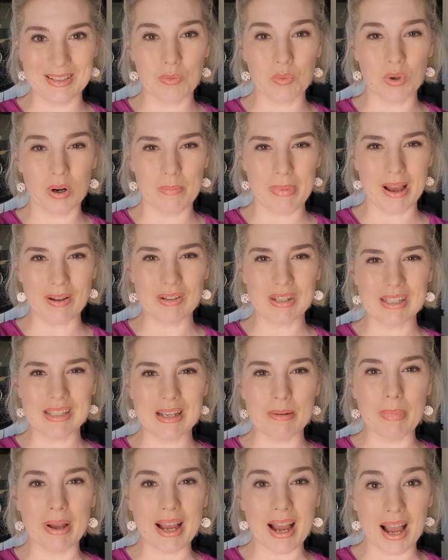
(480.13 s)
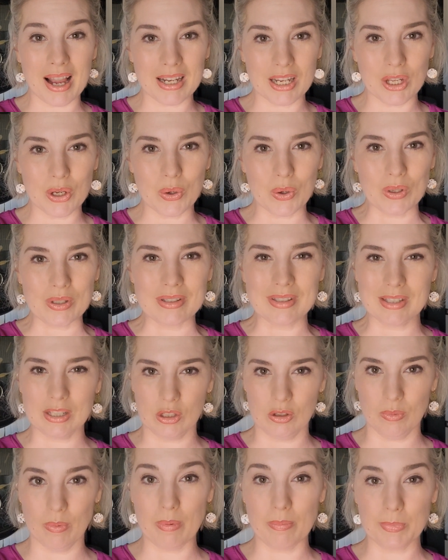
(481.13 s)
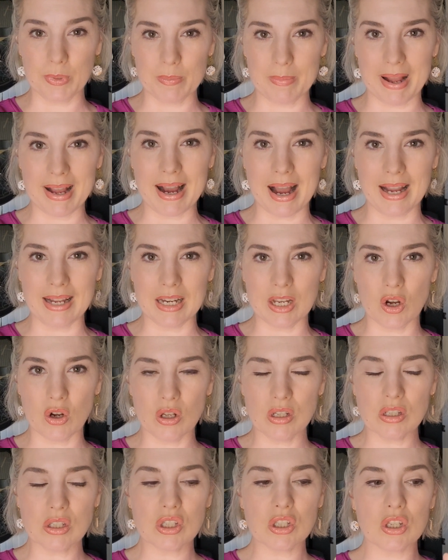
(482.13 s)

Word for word: we're about to see my hidey holes. Remember my hidey holes?